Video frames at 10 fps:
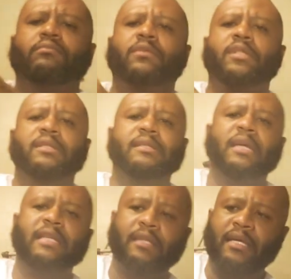it's, a,
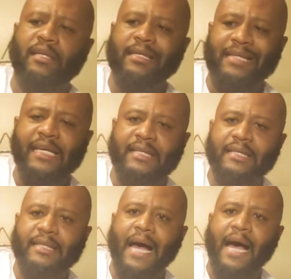it's, it's a
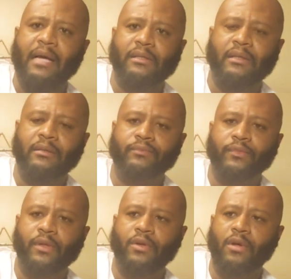decent size.
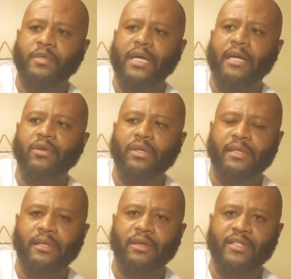You know what I'm saying? You can
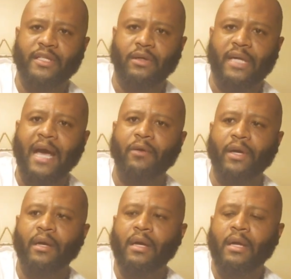still conceal carry
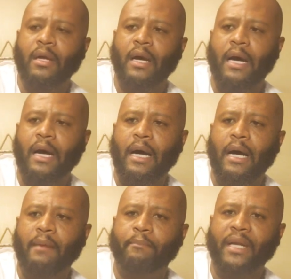it.
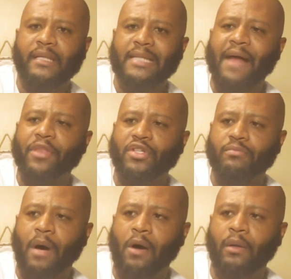Uh, but it's not the
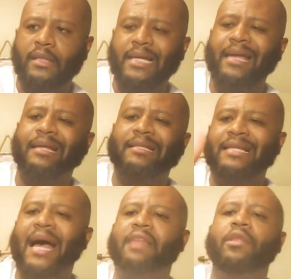smallest and it's
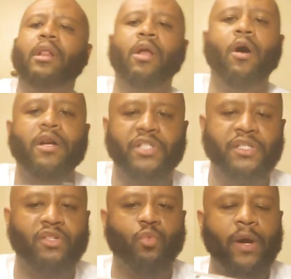not the
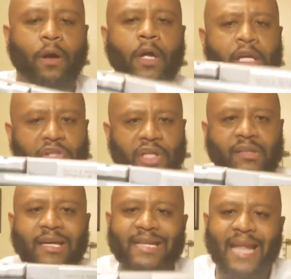largest as well.
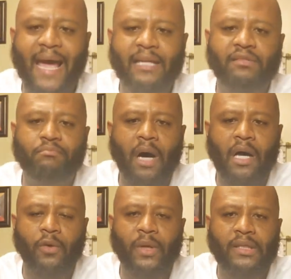Just a nice
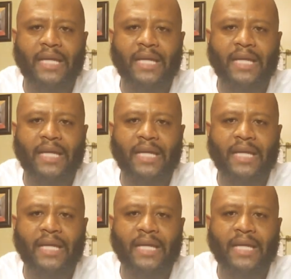moderate